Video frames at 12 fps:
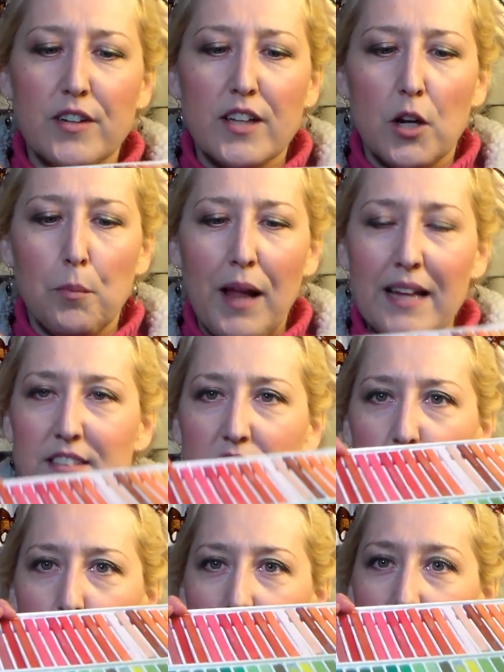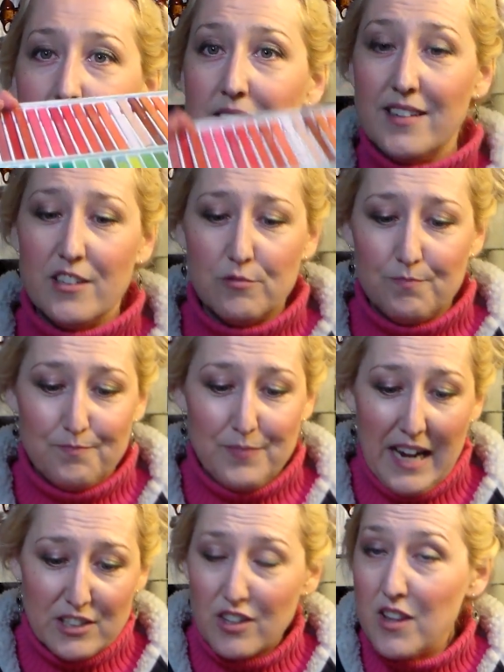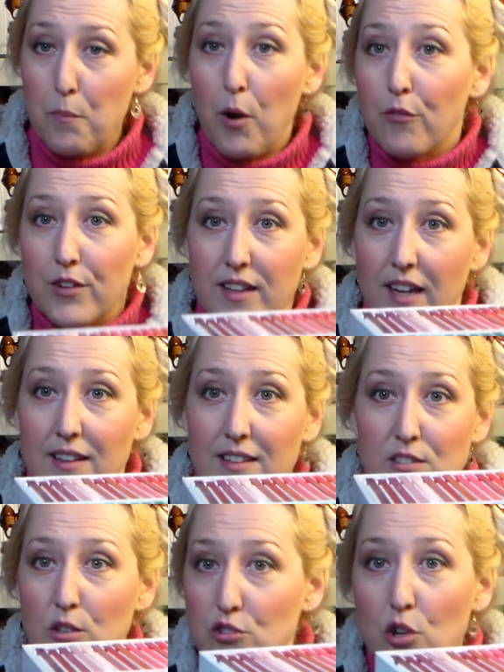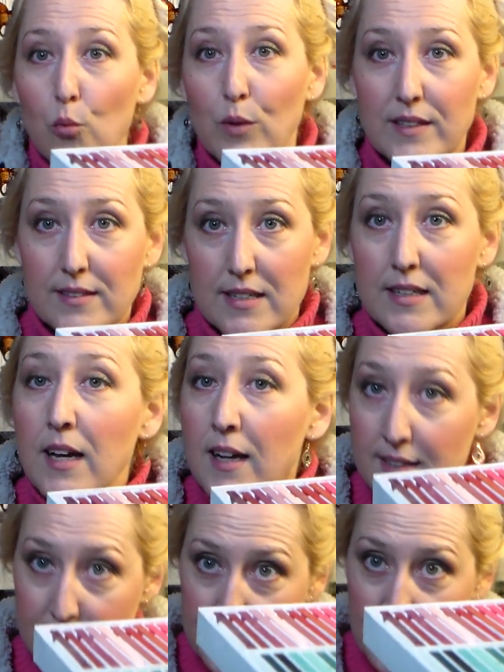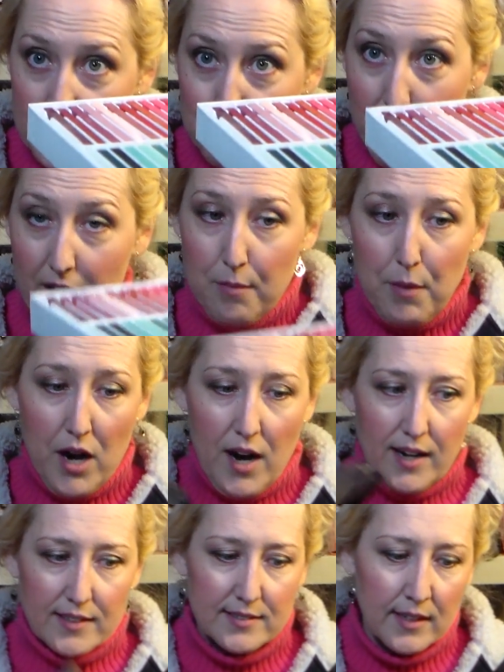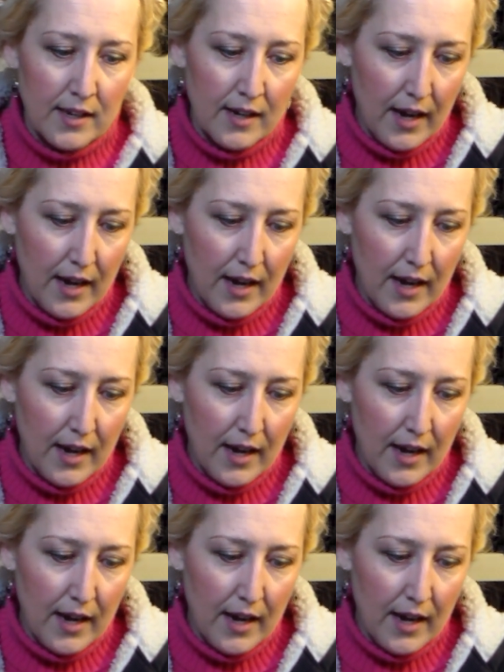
They're in little plastic trays and they're, actually they're perfect like this, so there's no reason to take them out of the box.